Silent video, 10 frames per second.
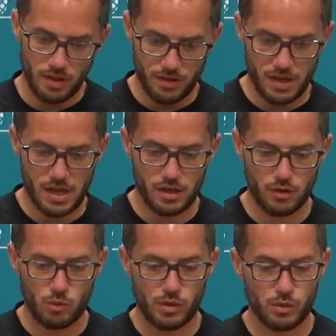
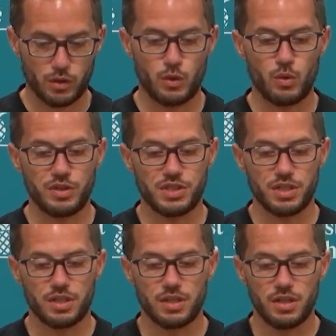that we were going
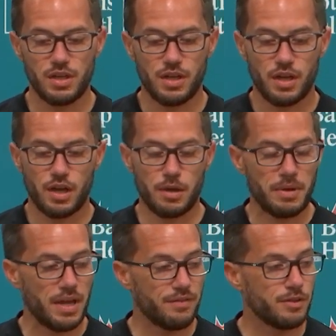to have